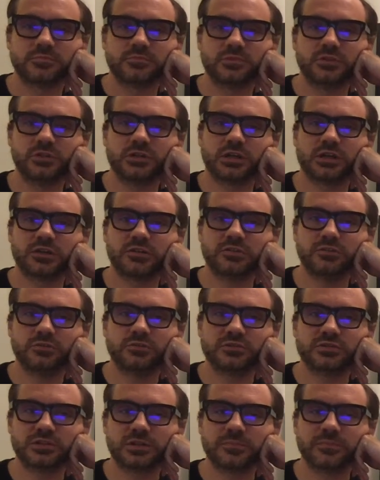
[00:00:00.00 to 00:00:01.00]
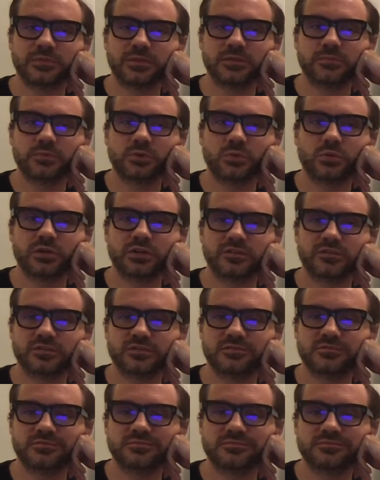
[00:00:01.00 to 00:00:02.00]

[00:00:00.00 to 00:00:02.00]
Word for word: You got to do something, but what is it?